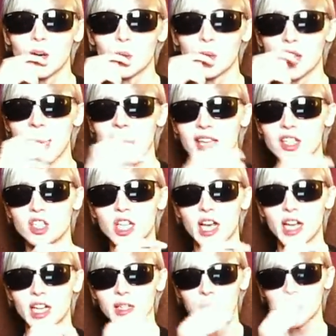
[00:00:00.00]
with the
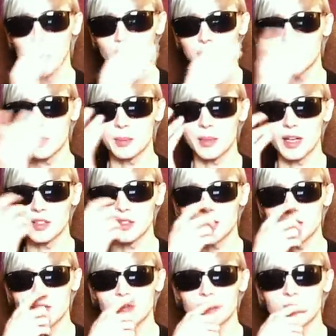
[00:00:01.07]
hashtag primarily
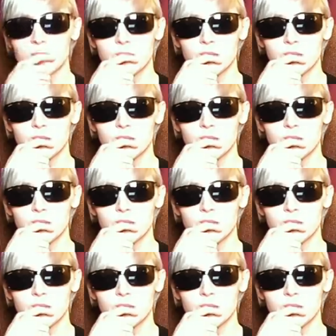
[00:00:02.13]
positive.